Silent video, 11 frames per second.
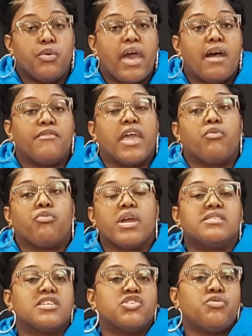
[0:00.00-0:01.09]
You have a
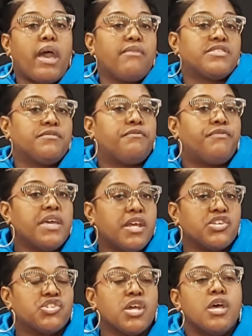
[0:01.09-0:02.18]
race that you have to
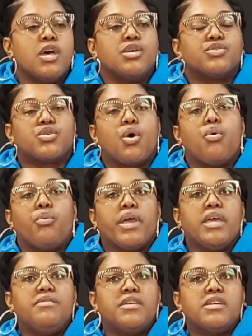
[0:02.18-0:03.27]
finish. So
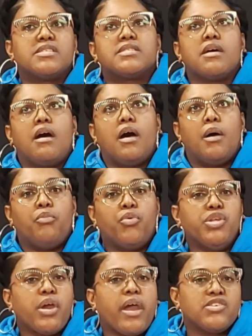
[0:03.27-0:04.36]
in this, um,
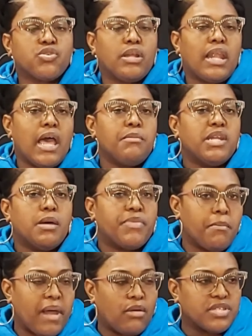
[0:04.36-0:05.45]
when you're as you're climbing up the
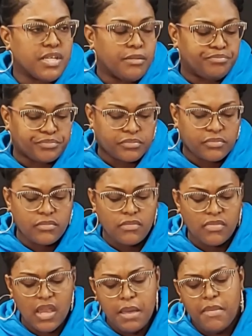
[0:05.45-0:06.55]
mountain,
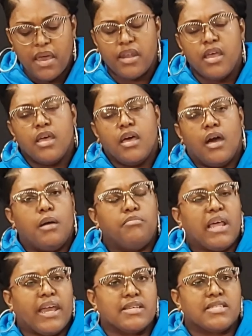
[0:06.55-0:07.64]
Amen. Um,
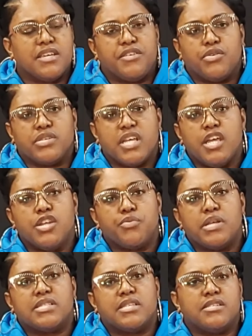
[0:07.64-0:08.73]
like I said, there is
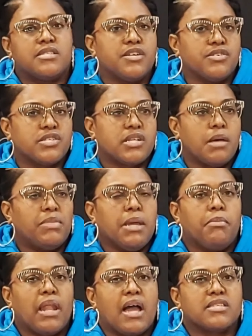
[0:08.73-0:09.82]
hindrances, there are stumbling
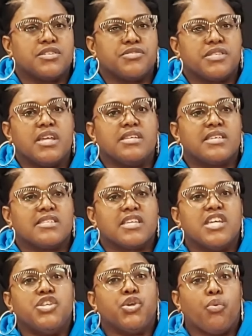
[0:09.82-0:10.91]
blocks, there's things that's
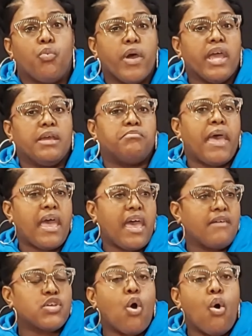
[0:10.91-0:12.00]
in your way,
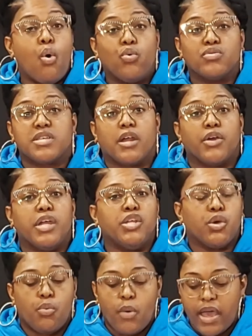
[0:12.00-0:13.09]
paths, holes that are in
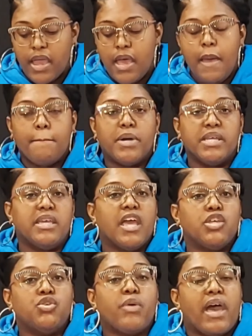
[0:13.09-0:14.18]
your way, but yet
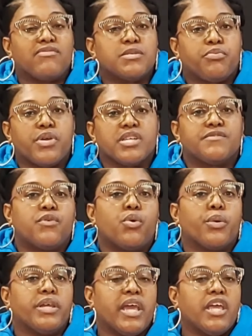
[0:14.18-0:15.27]
you have to press
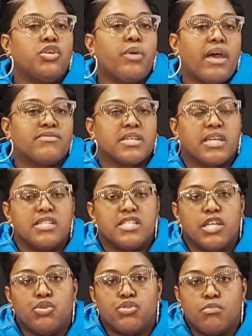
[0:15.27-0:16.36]
forward. Yet you have to
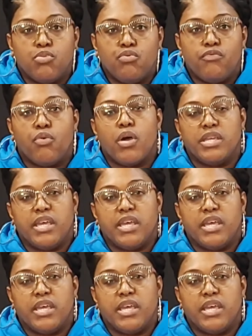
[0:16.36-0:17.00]
continue to move on.